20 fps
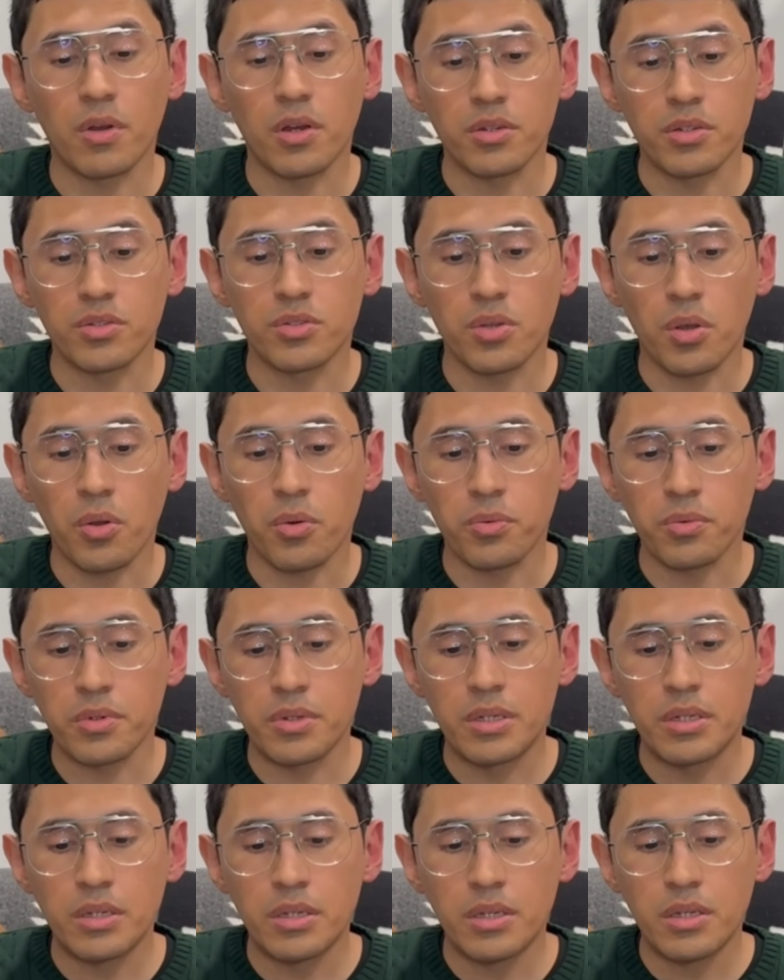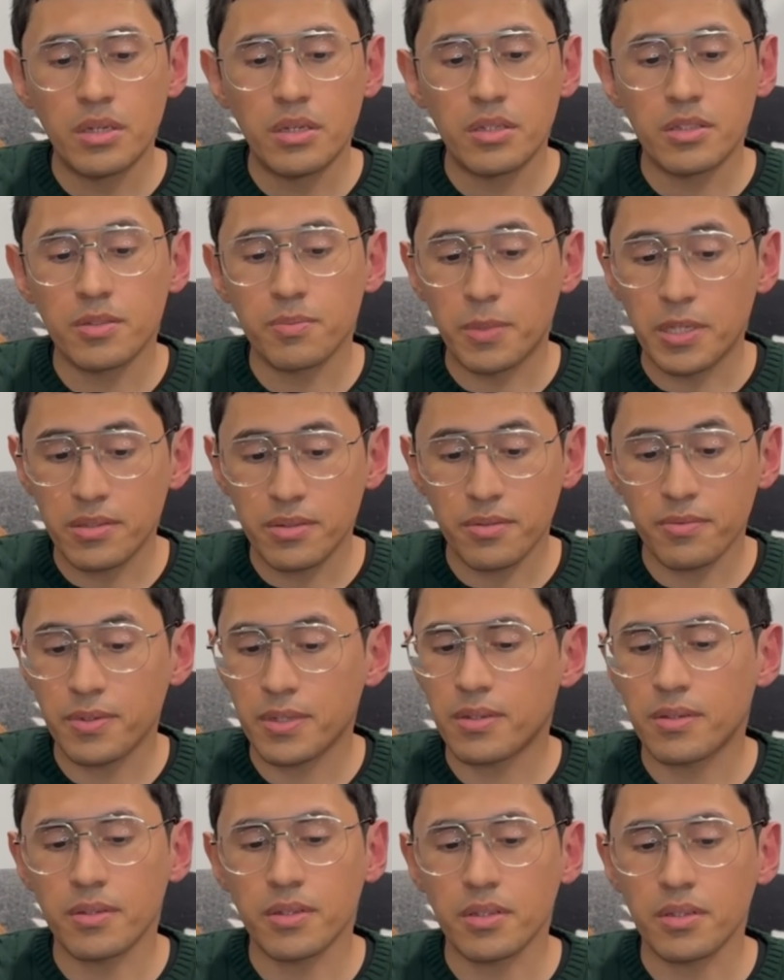on its own.
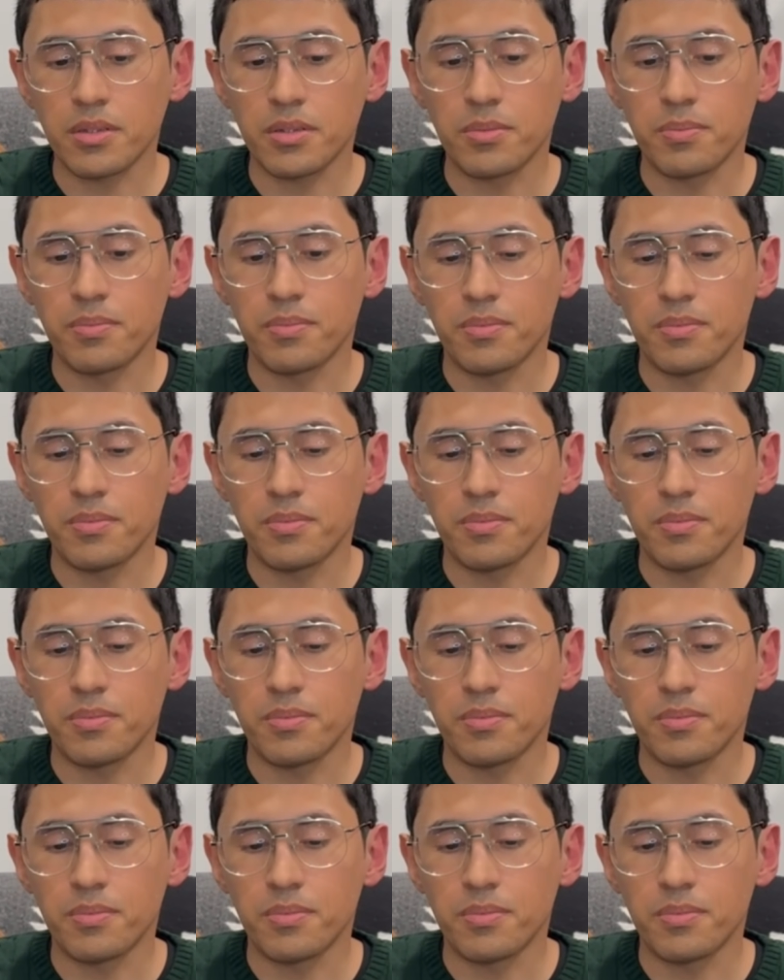Specifically,